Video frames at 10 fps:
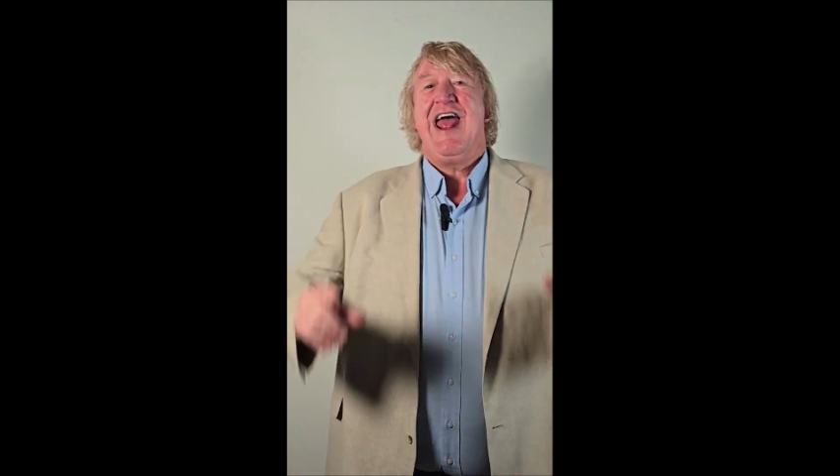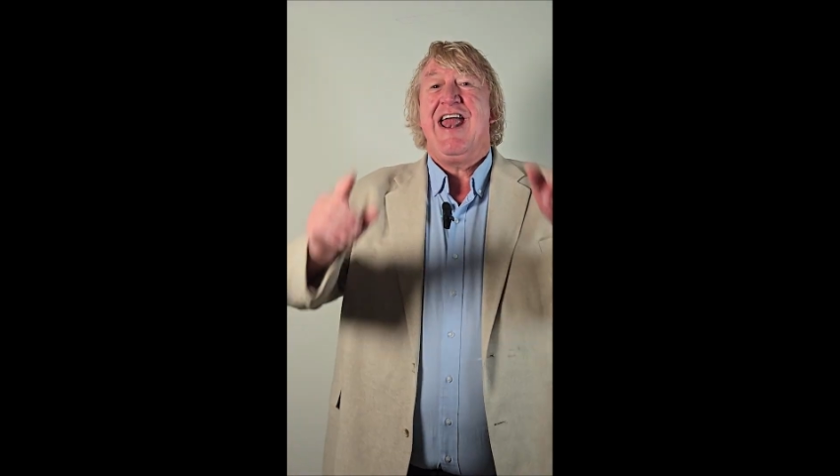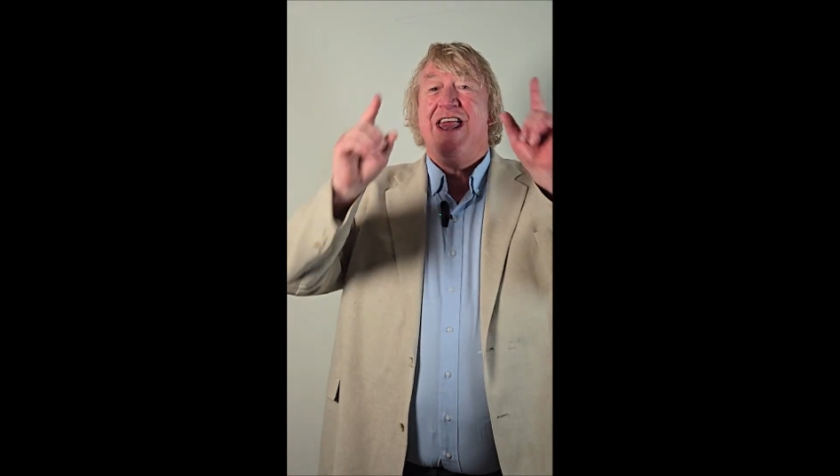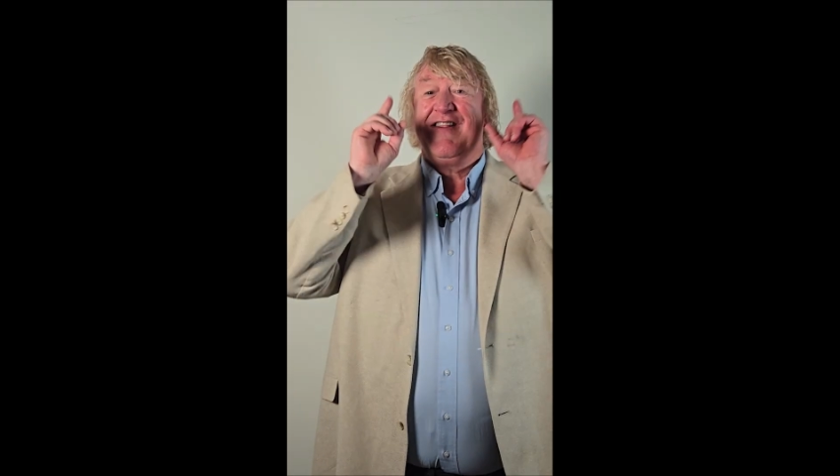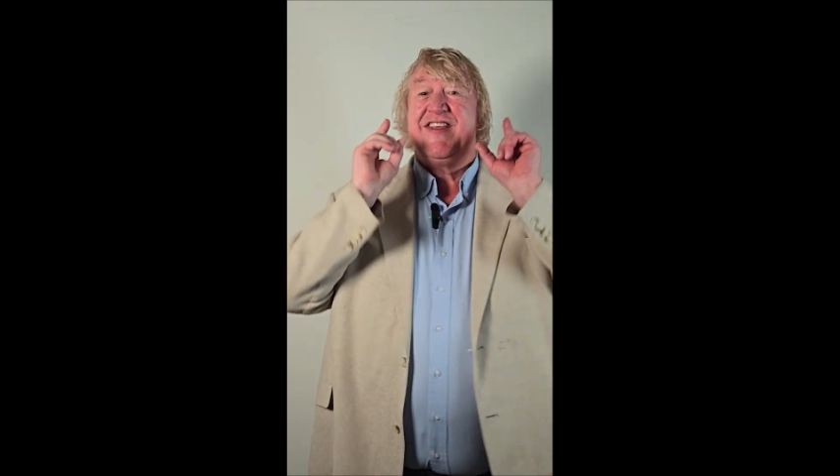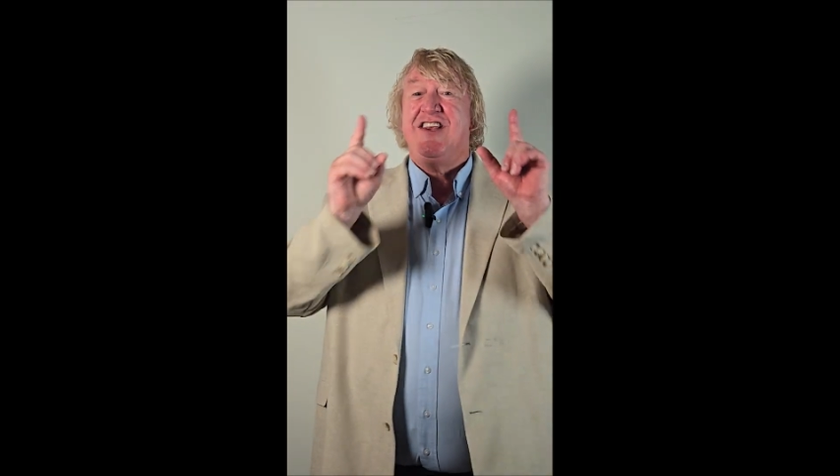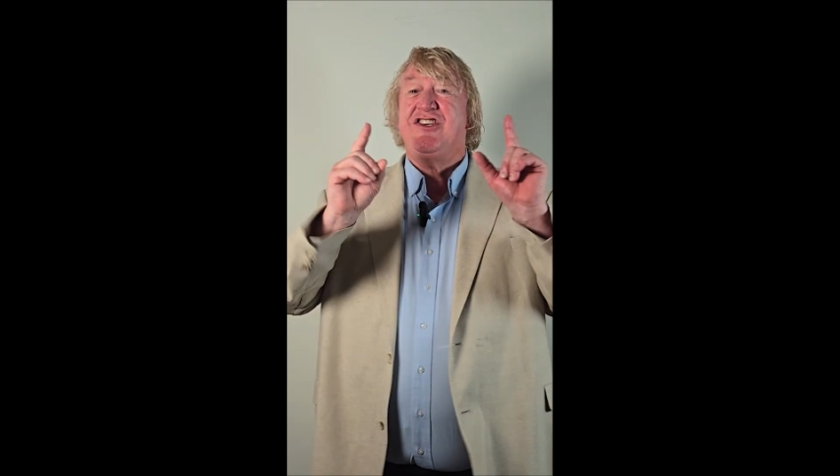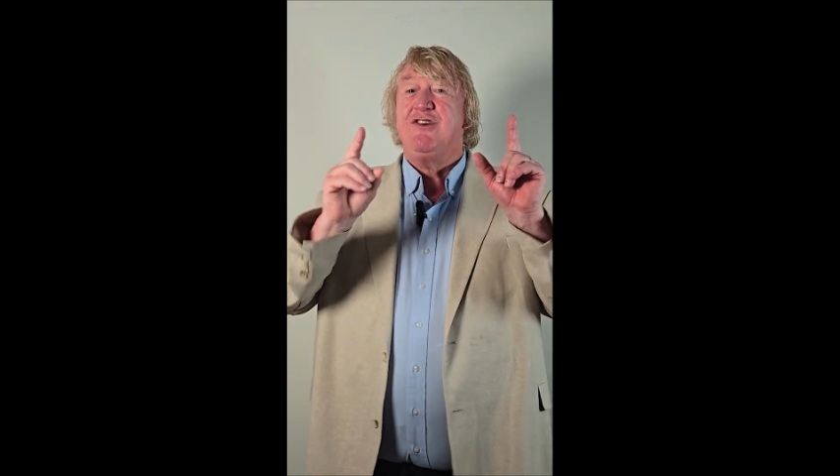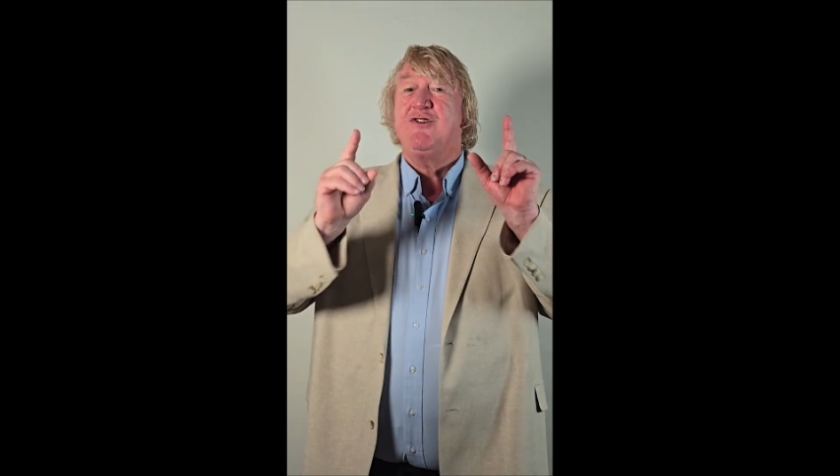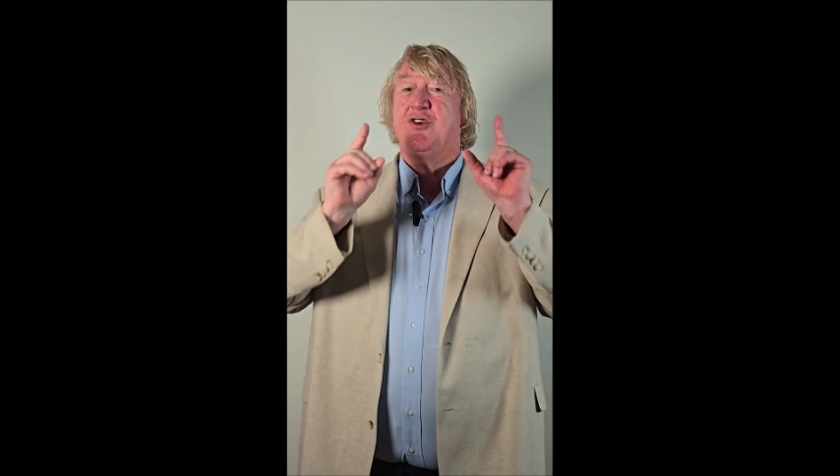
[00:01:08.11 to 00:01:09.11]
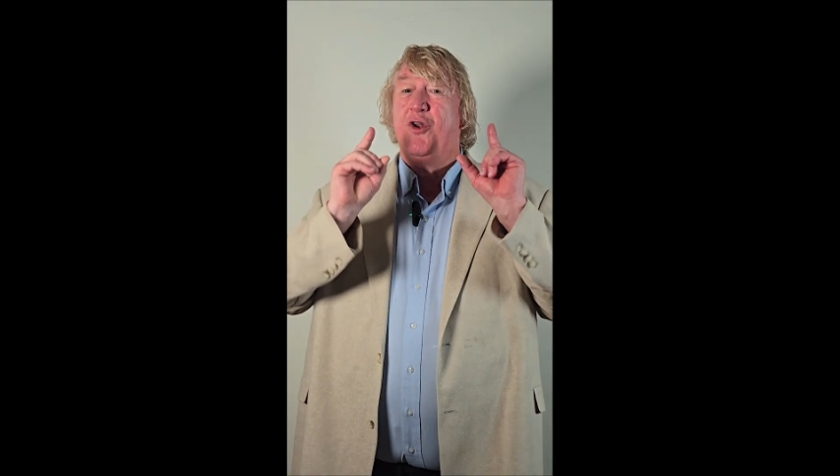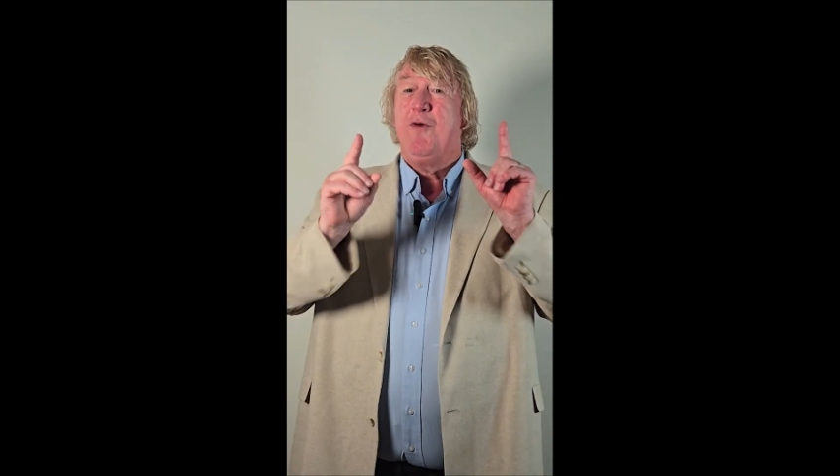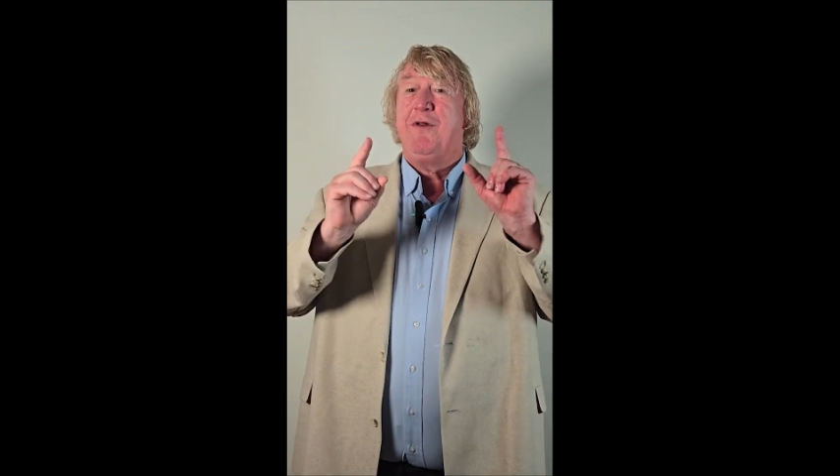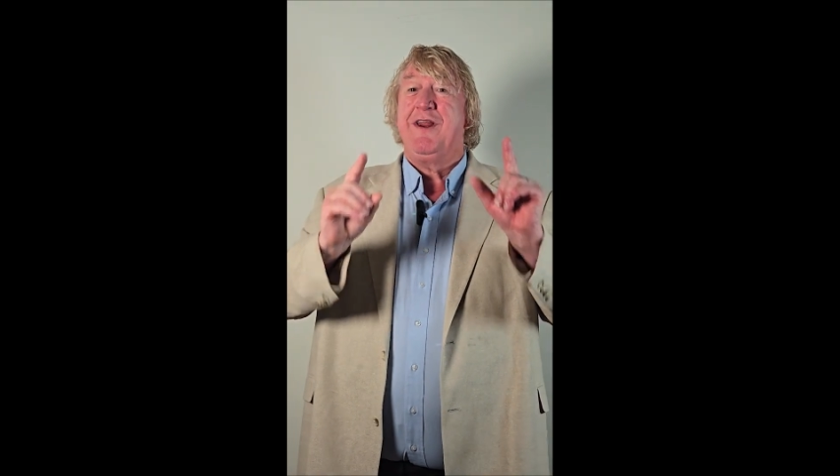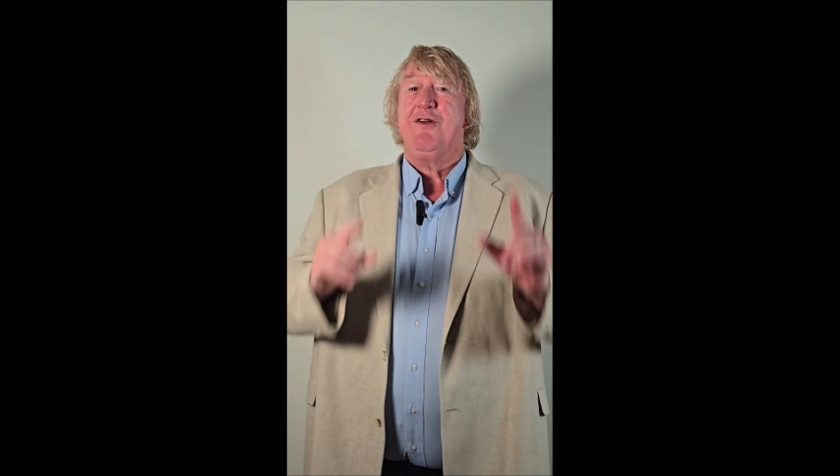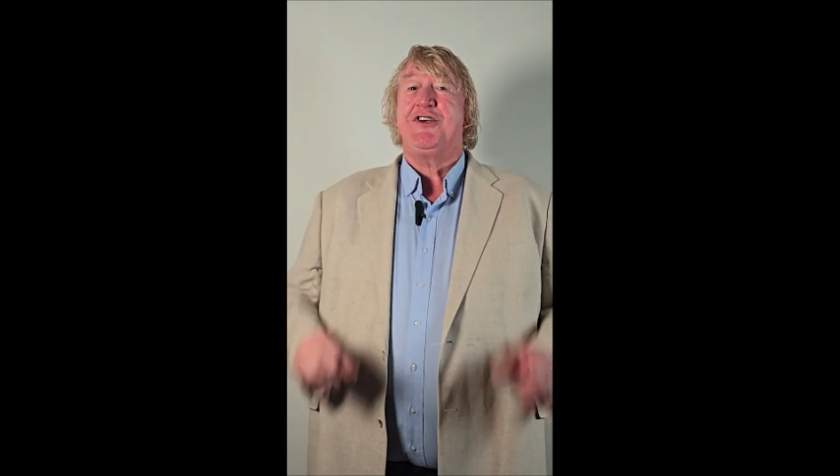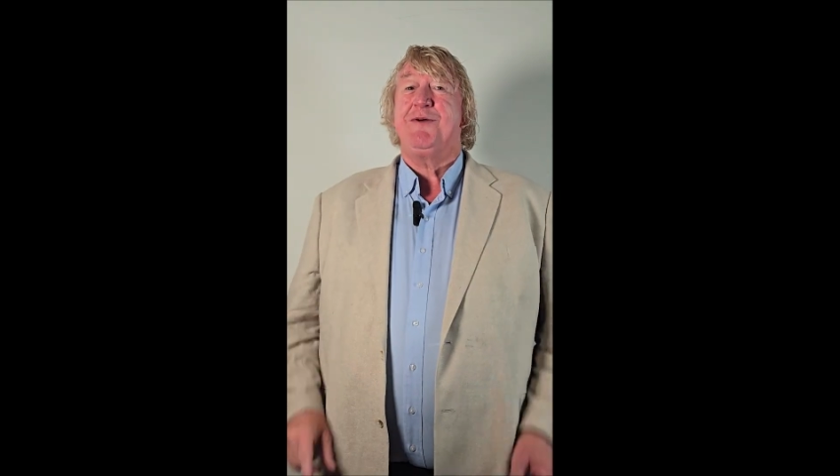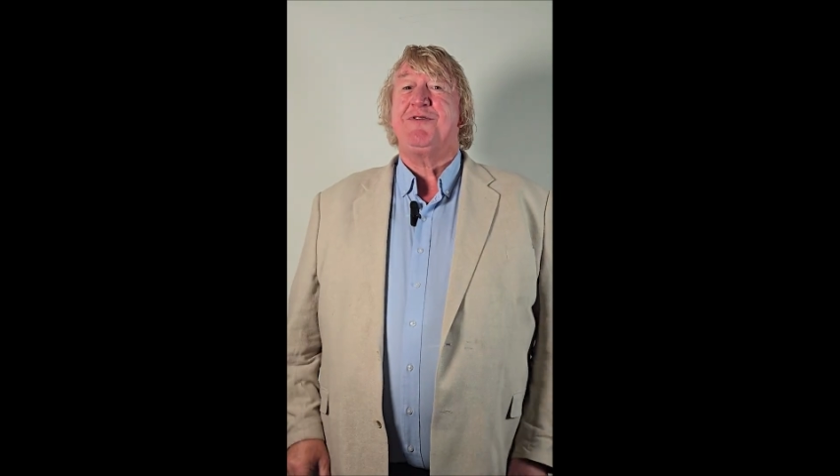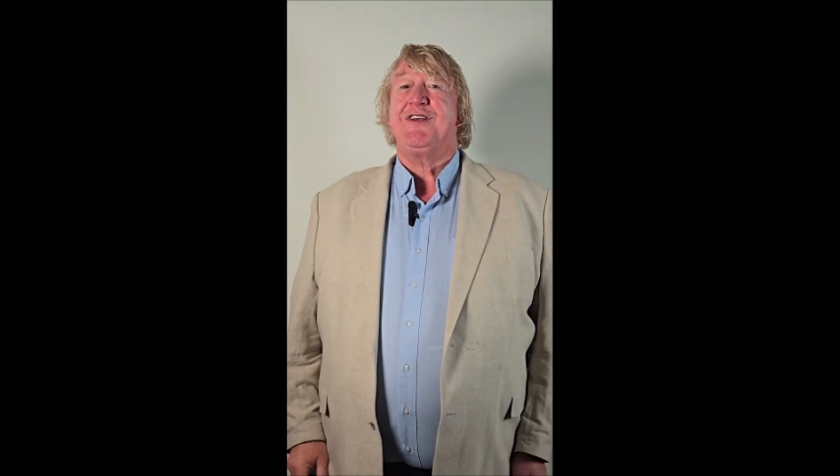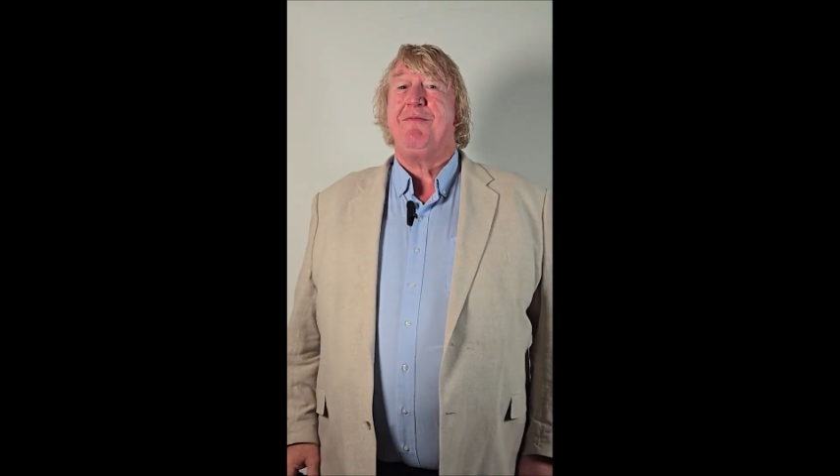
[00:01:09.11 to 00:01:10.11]
And at this year's Global
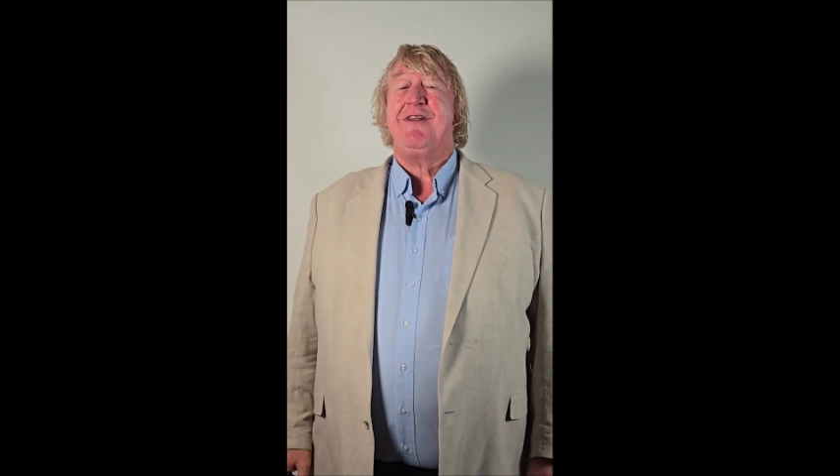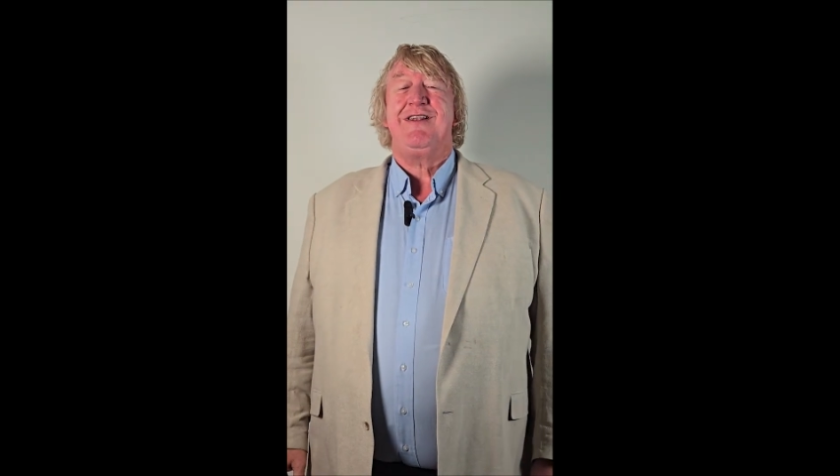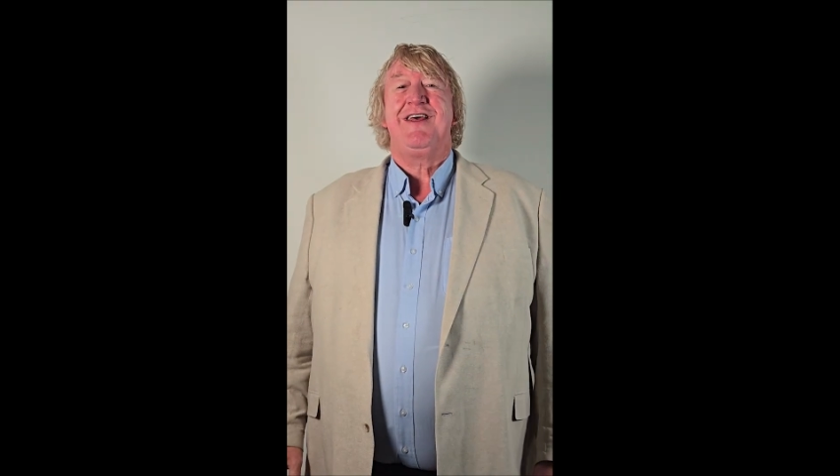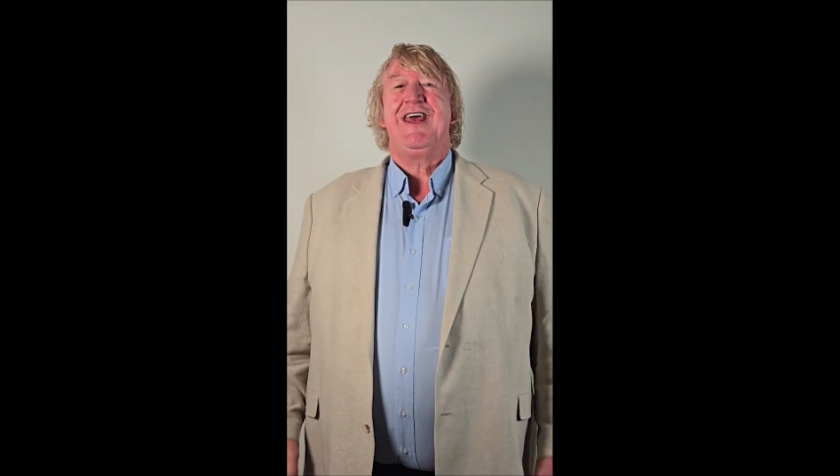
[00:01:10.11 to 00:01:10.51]
Leadership Summit,